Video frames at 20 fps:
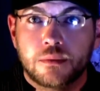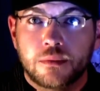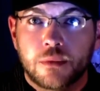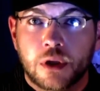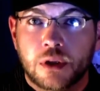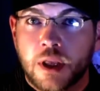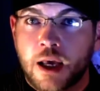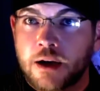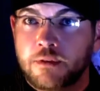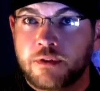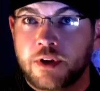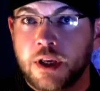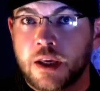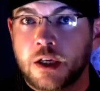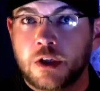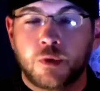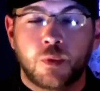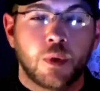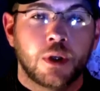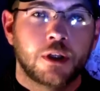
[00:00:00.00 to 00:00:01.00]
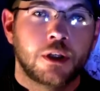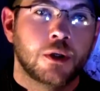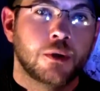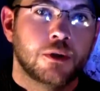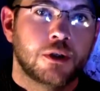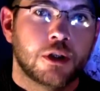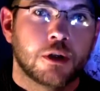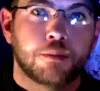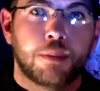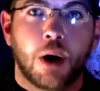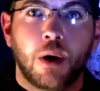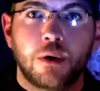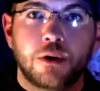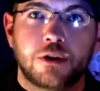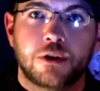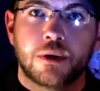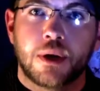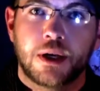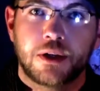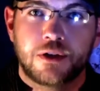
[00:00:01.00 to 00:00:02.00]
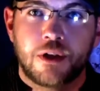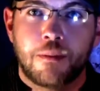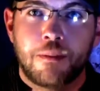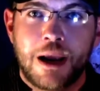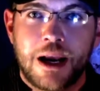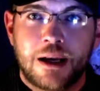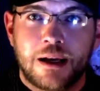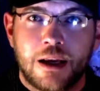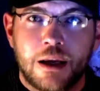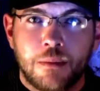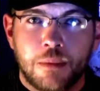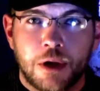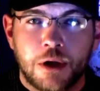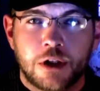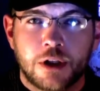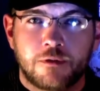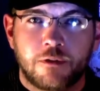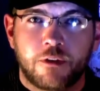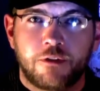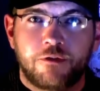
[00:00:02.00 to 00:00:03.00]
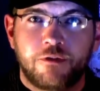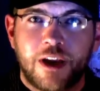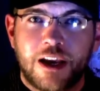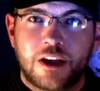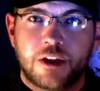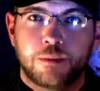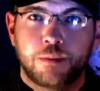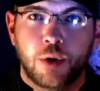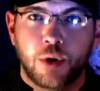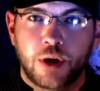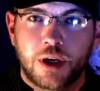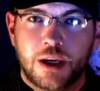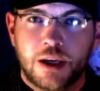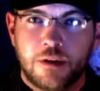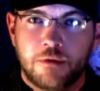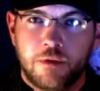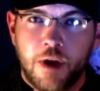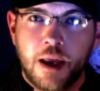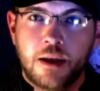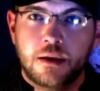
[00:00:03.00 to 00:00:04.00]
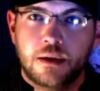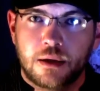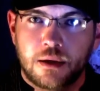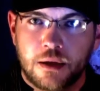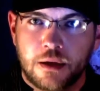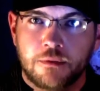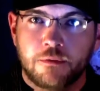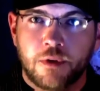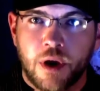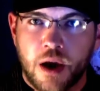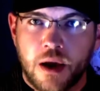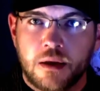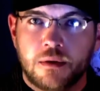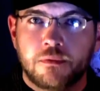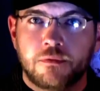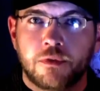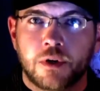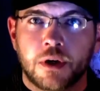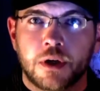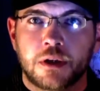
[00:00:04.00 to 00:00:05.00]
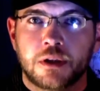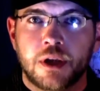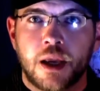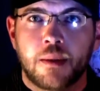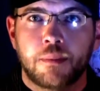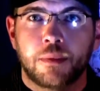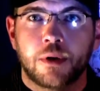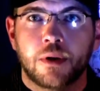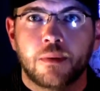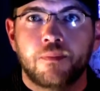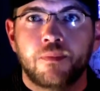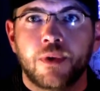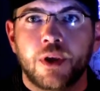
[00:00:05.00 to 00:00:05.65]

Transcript: A lot of gigs will use your poster as the main image of a Facebook event invite, for example.